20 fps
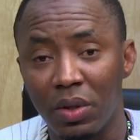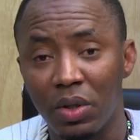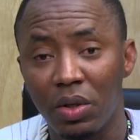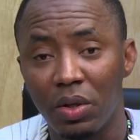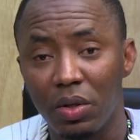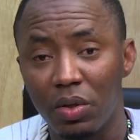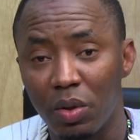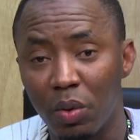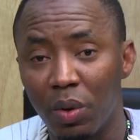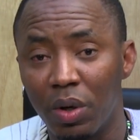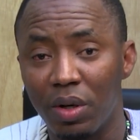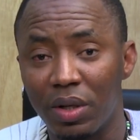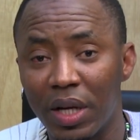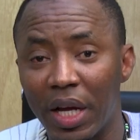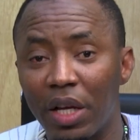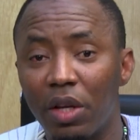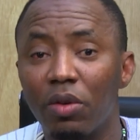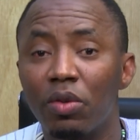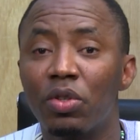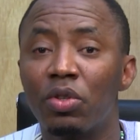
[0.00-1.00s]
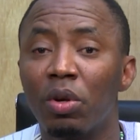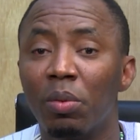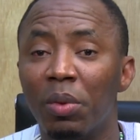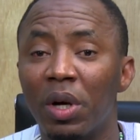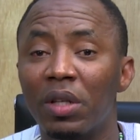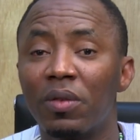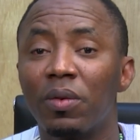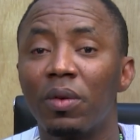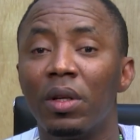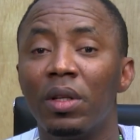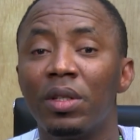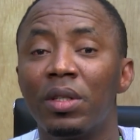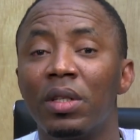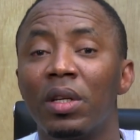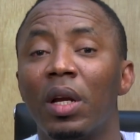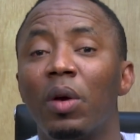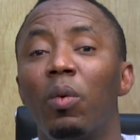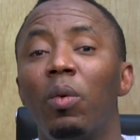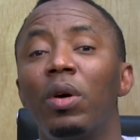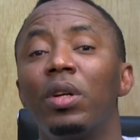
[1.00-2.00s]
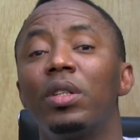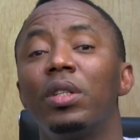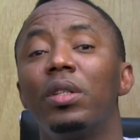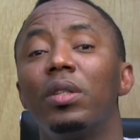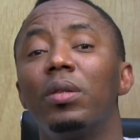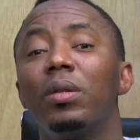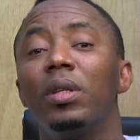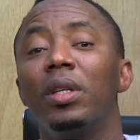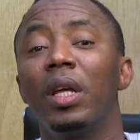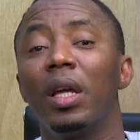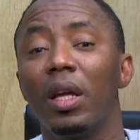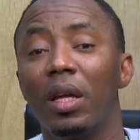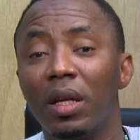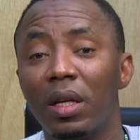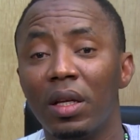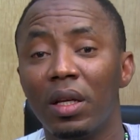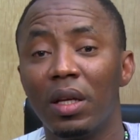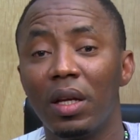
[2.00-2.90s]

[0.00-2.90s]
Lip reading: So we want to thank you so much for listening and watching today.